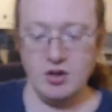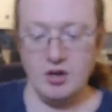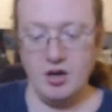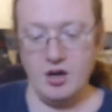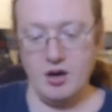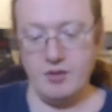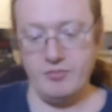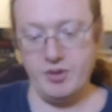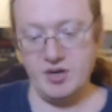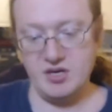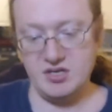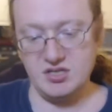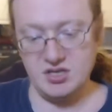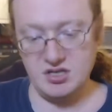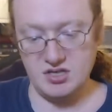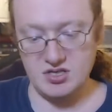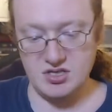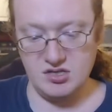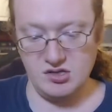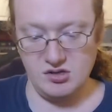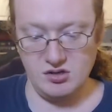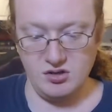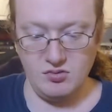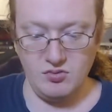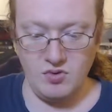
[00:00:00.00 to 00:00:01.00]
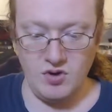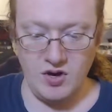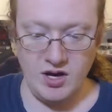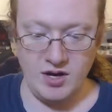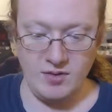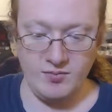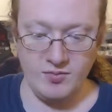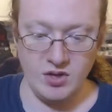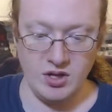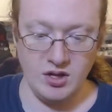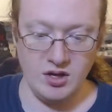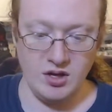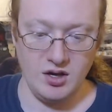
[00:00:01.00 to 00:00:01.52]
a basic silhouette,
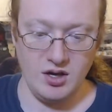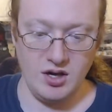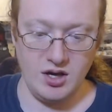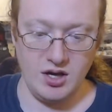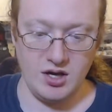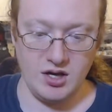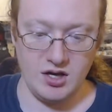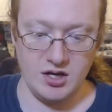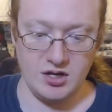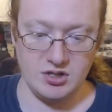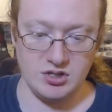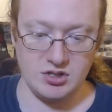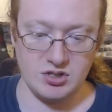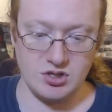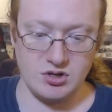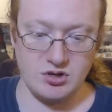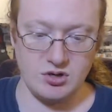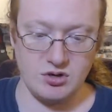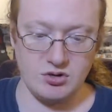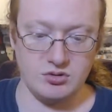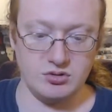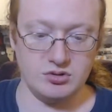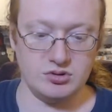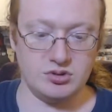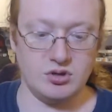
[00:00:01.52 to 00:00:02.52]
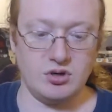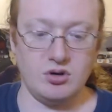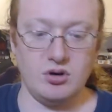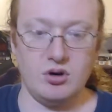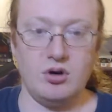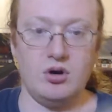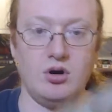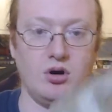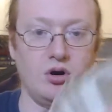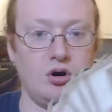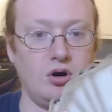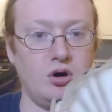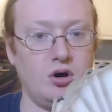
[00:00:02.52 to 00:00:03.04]
and goes
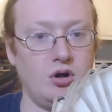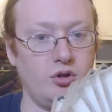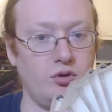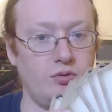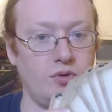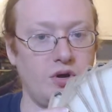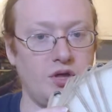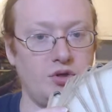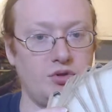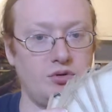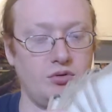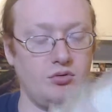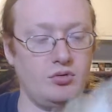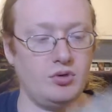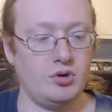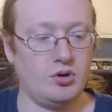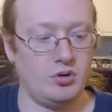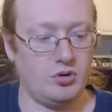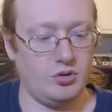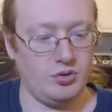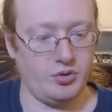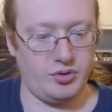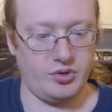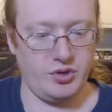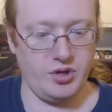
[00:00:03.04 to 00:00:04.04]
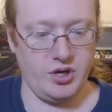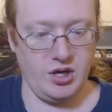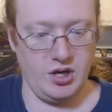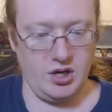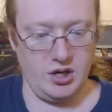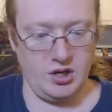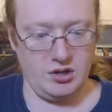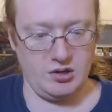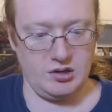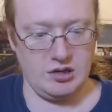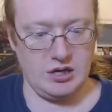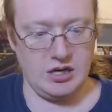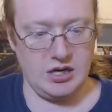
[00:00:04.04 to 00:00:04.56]
all the way through the whole
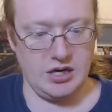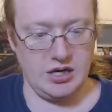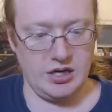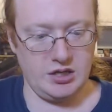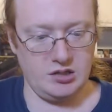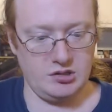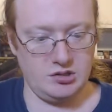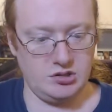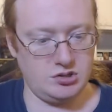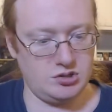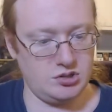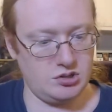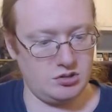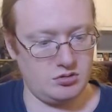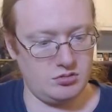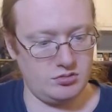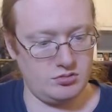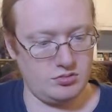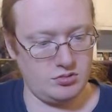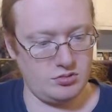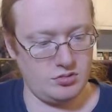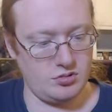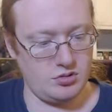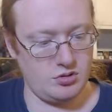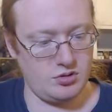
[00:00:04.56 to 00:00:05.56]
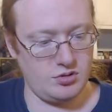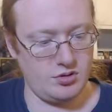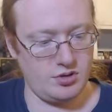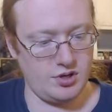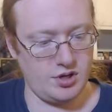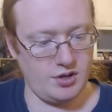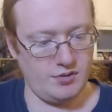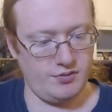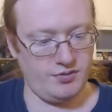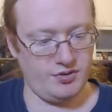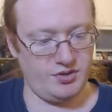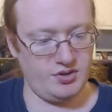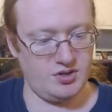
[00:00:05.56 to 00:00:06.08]
thing. I don't know
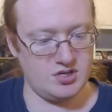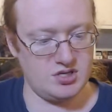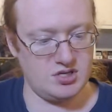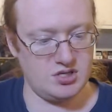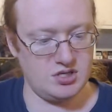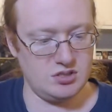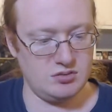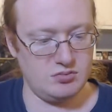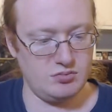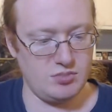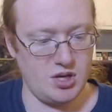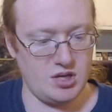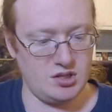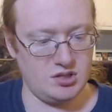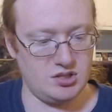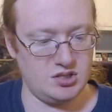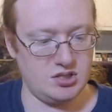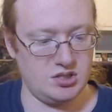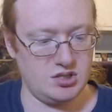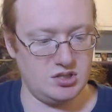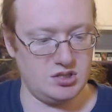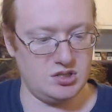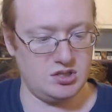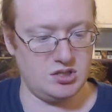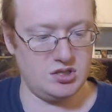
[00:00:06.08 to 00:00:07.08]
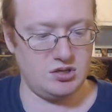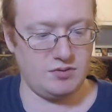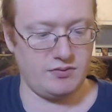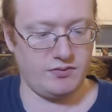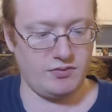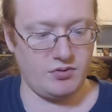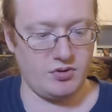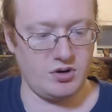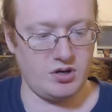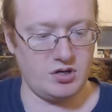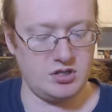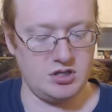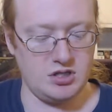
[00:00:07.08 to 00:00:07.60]
if this is meant to
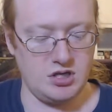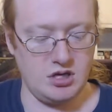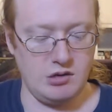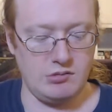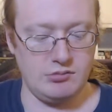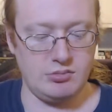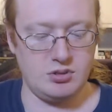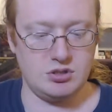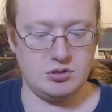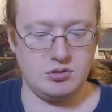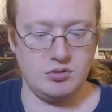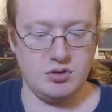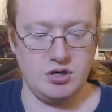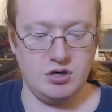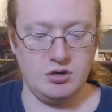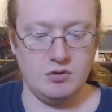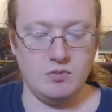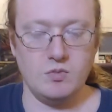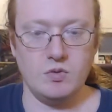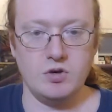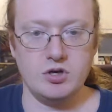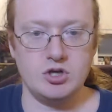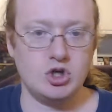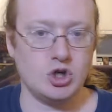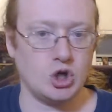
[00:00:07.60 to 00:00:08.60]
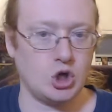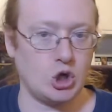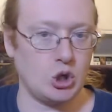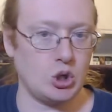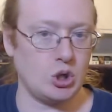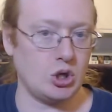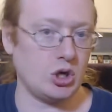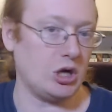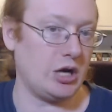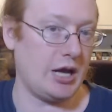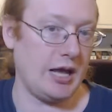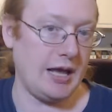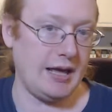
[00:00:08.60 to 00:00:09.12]
differentiate between
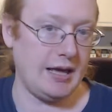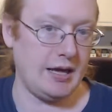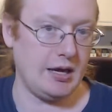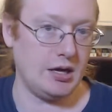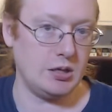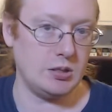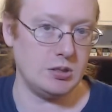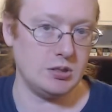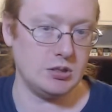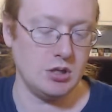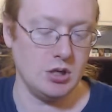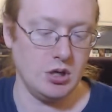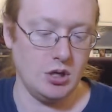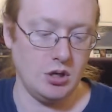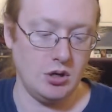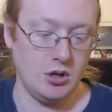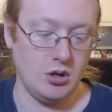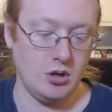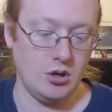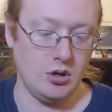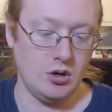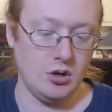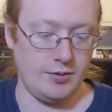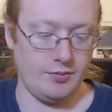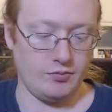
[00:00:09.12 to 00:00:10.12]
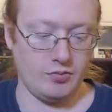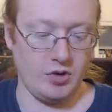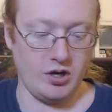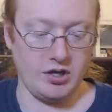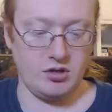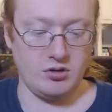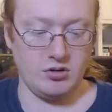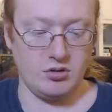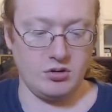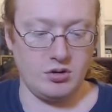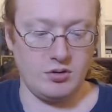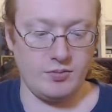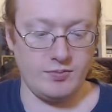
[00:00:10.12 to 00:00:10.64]
return and
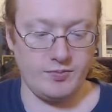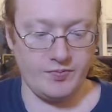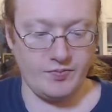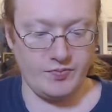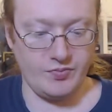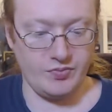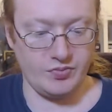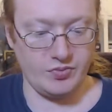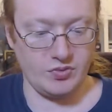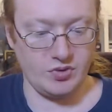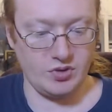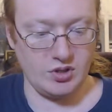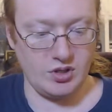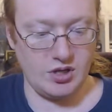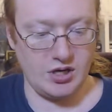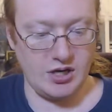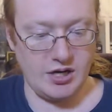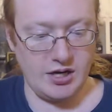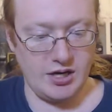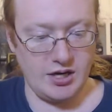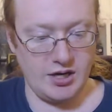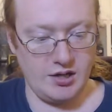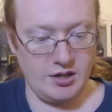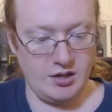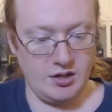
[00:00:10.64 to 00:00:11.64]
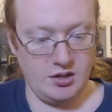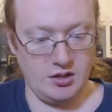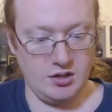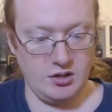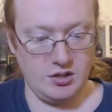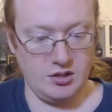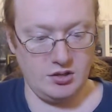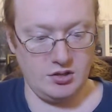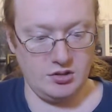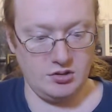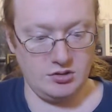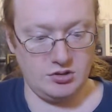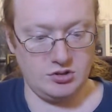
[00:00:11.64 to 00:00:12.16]
regular.
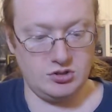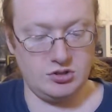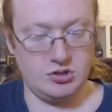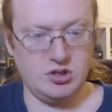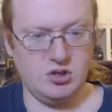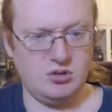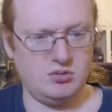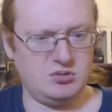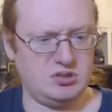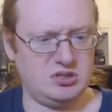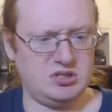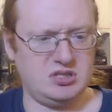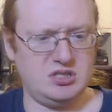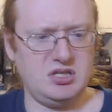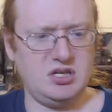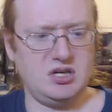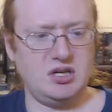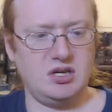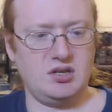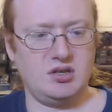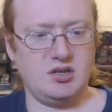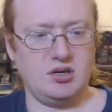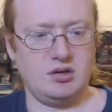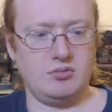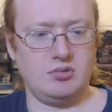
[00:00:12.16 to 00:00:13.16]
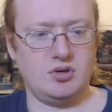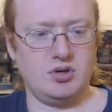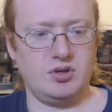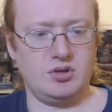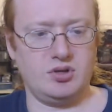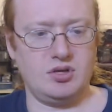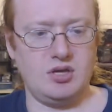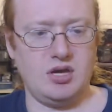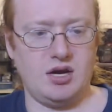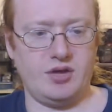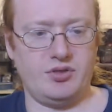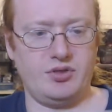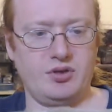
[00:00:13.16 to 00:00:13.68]
I don't see anything, but
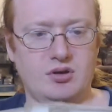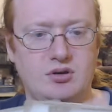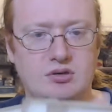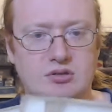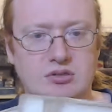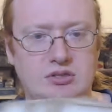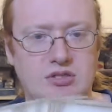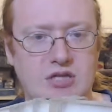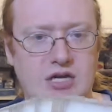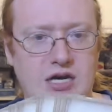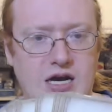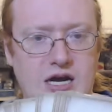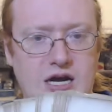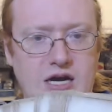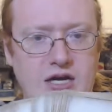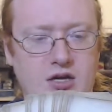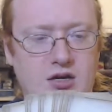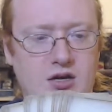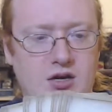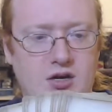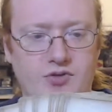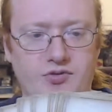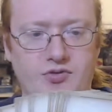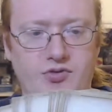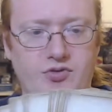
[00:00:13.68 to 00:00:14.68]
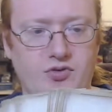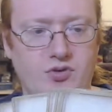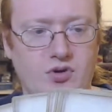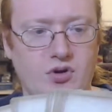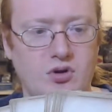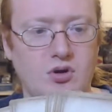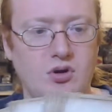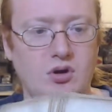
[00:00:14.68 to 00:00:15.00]
yeah, there's icons for